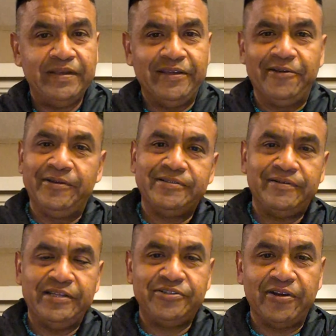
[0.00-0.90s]
Anyways,
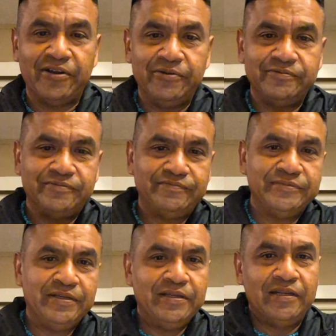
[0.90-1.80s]
I'll let y'all go.
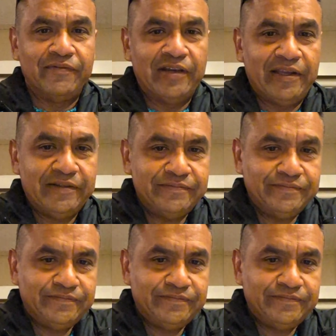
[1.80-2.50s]
Love and light.